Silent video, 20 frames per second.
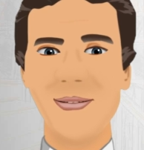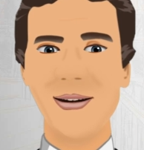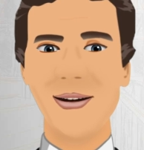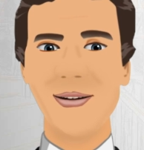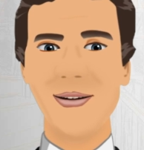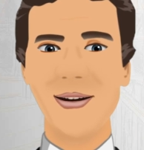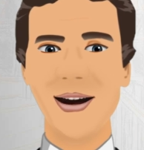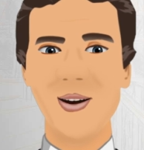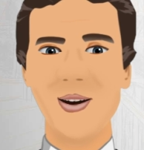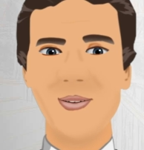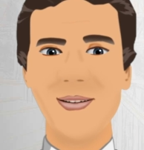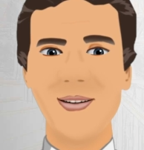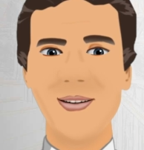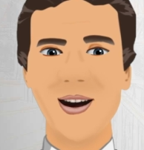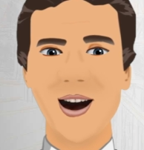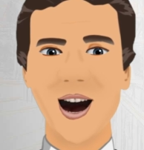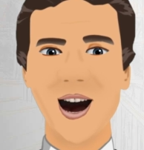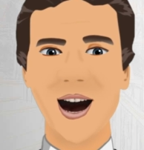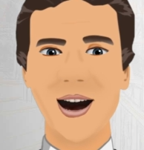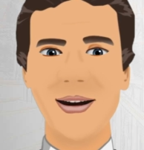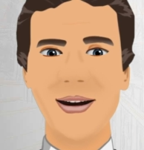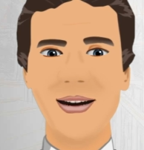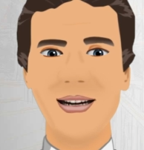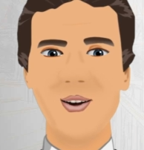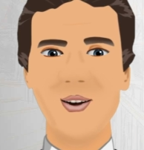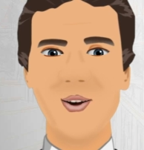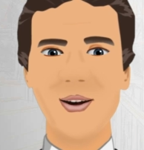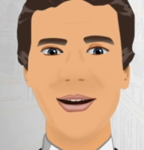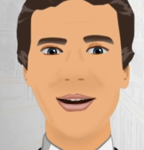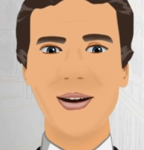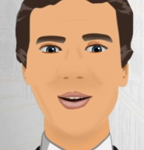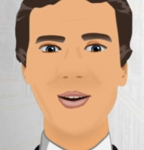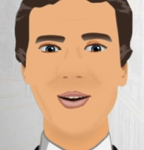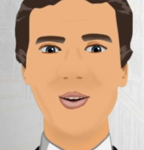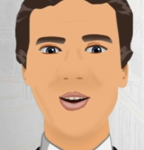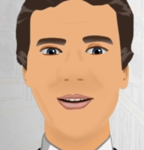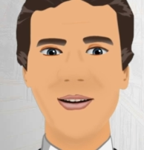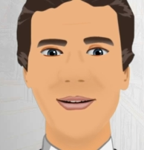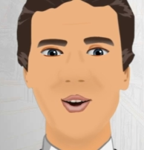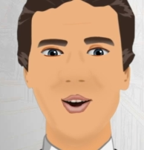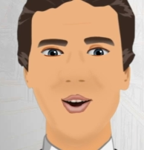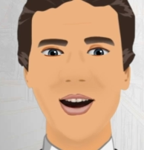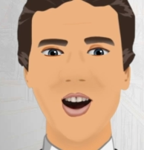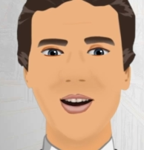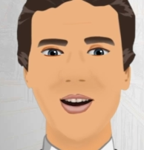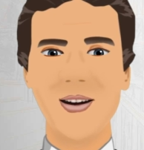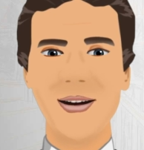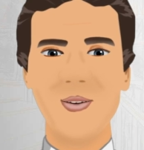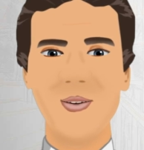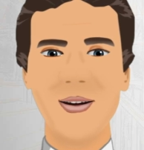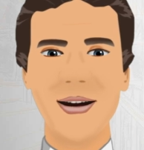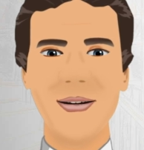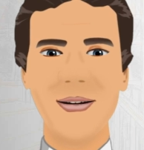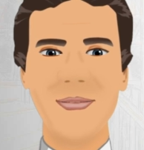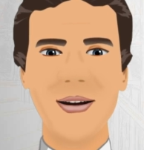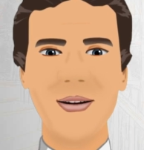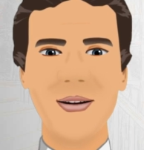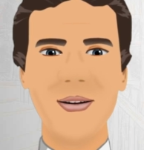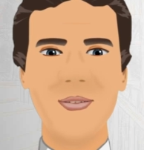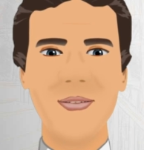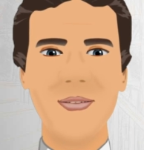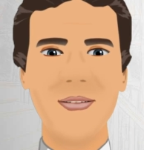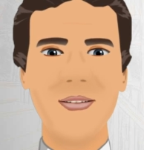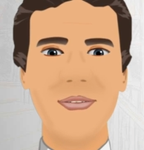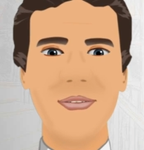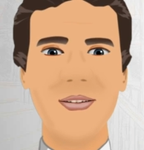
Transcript: officially known as the Games of the I Olympiad,